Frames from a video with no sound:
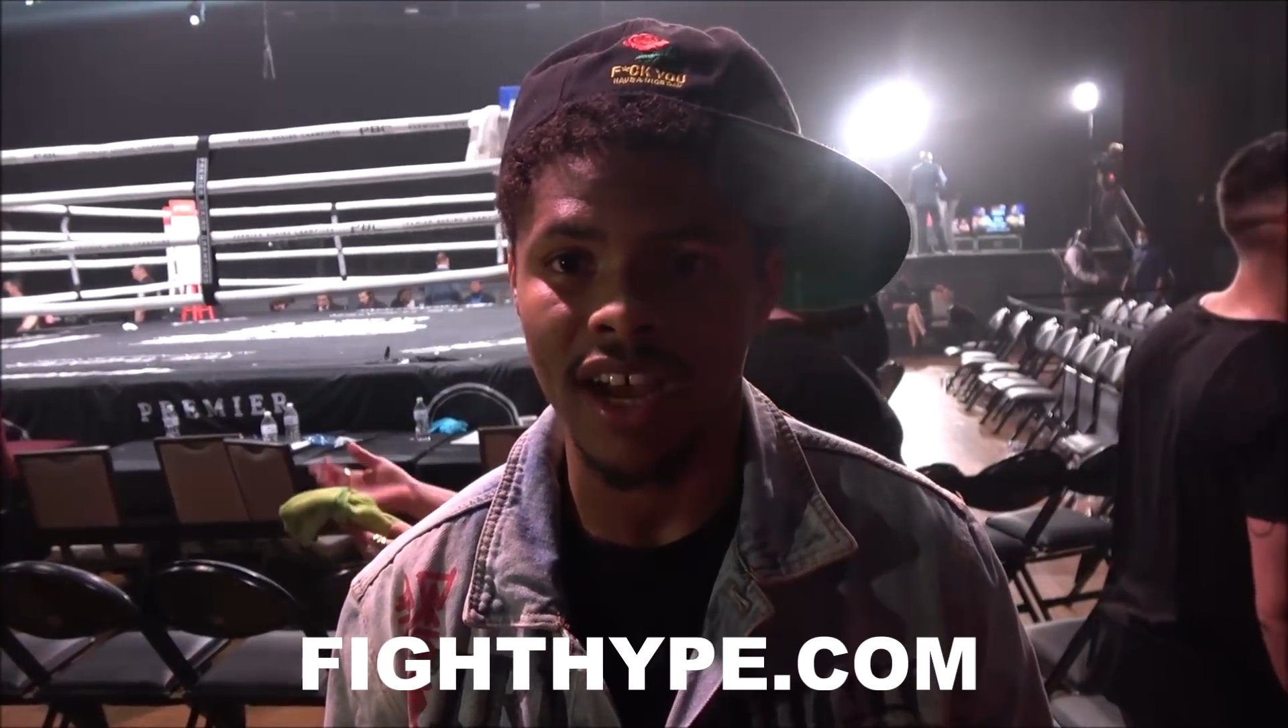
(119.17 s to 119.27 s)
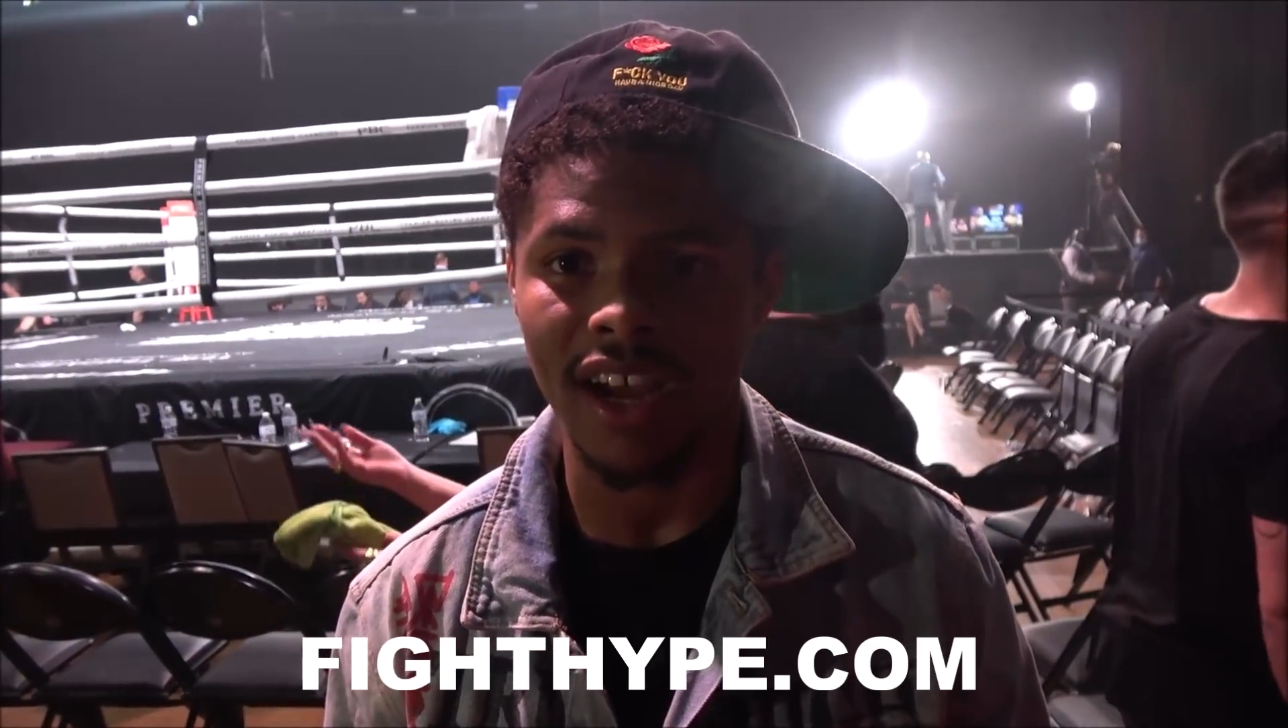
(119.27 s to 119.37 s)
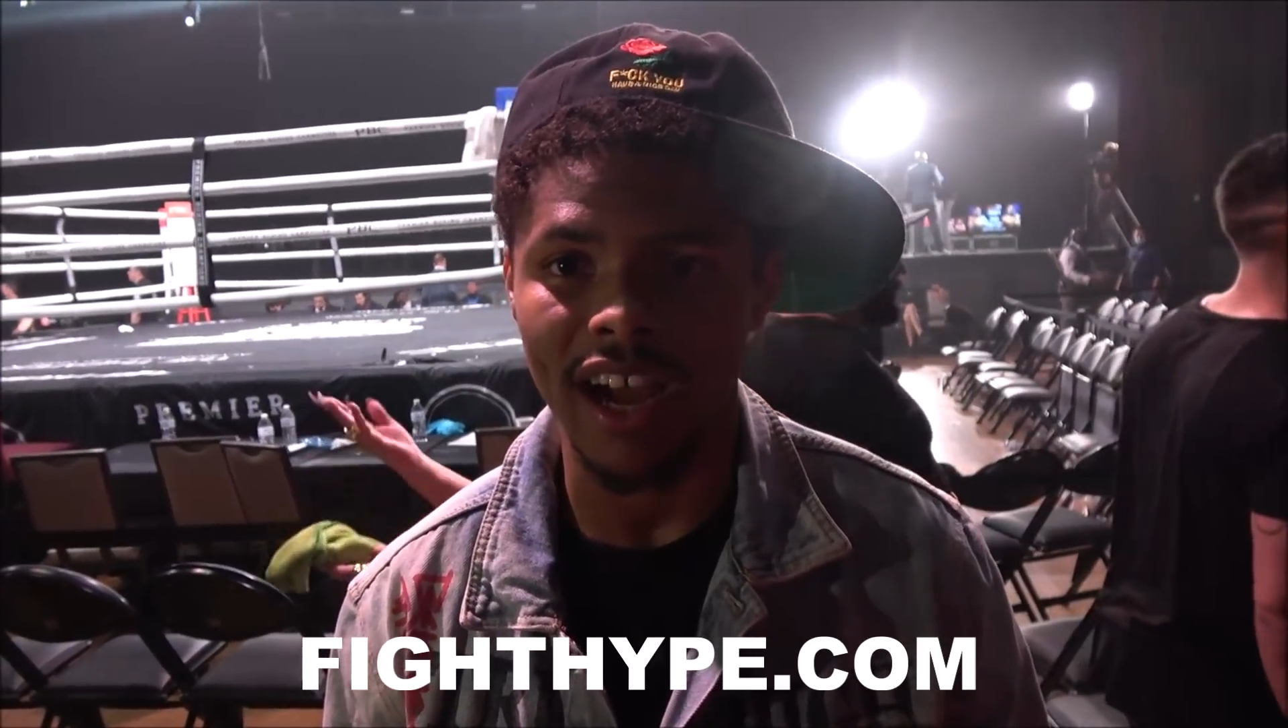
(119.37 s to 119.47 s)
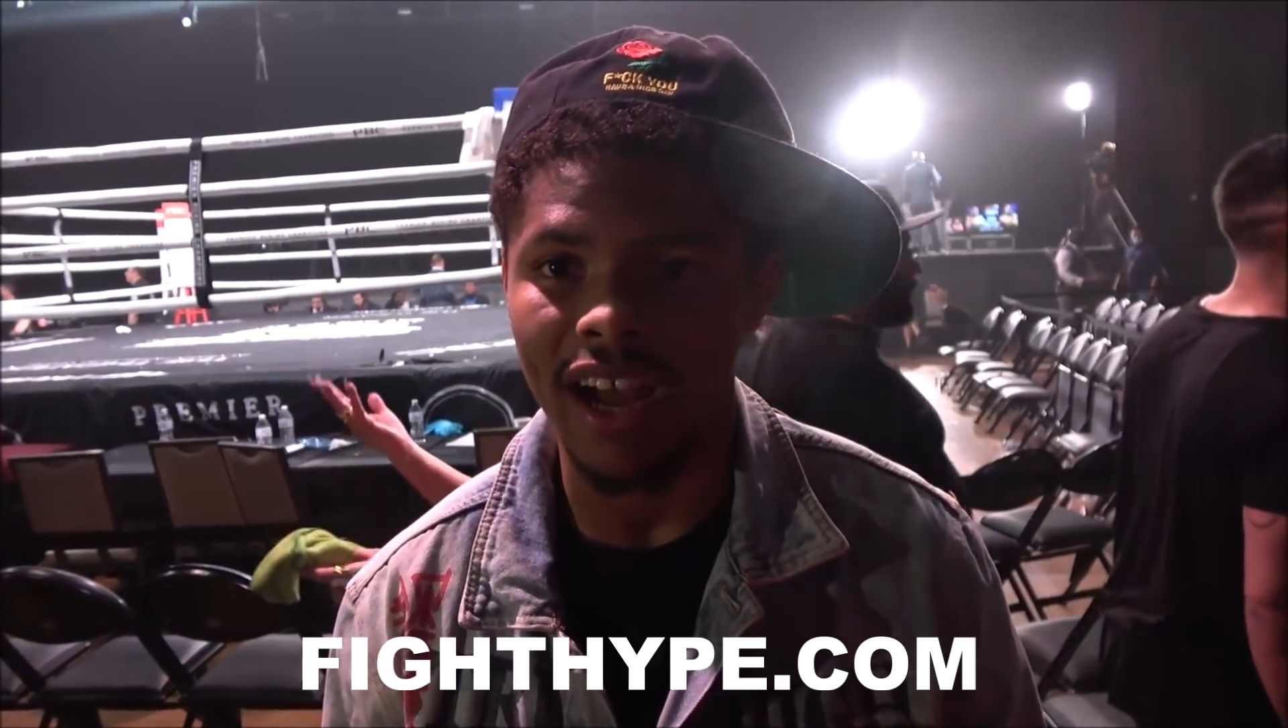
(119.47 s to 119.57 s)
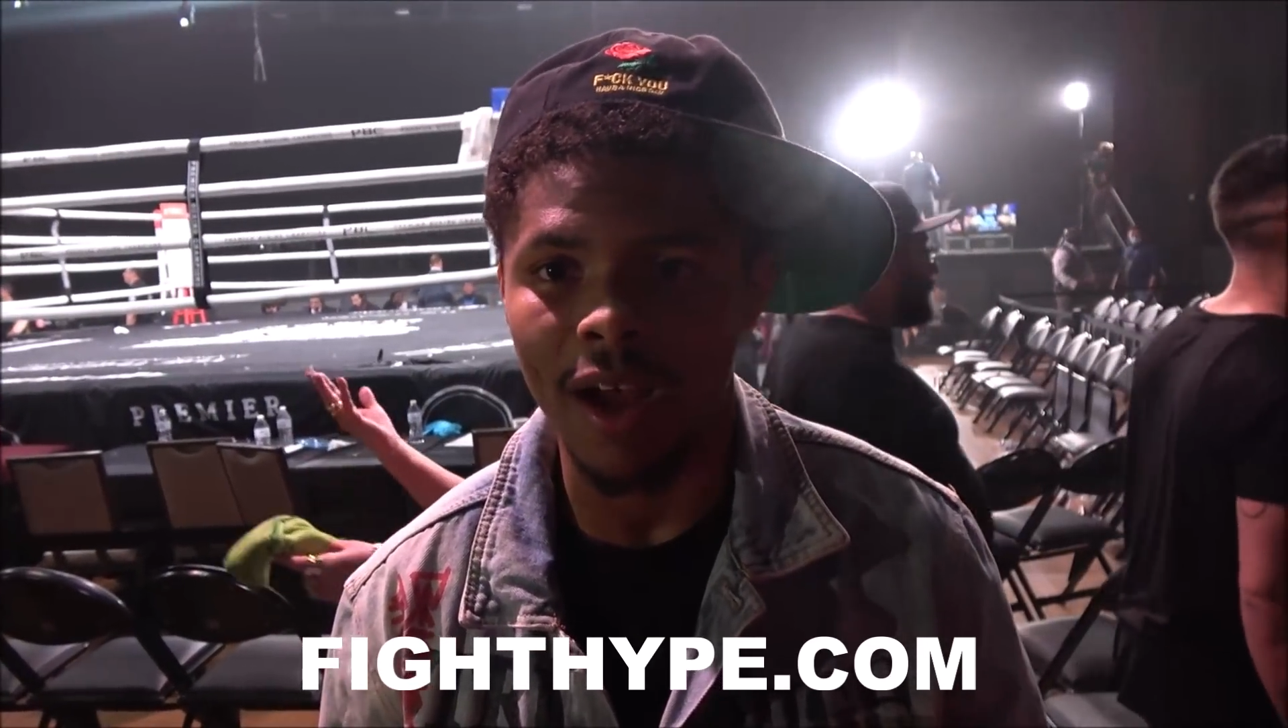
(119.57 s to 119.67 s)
I,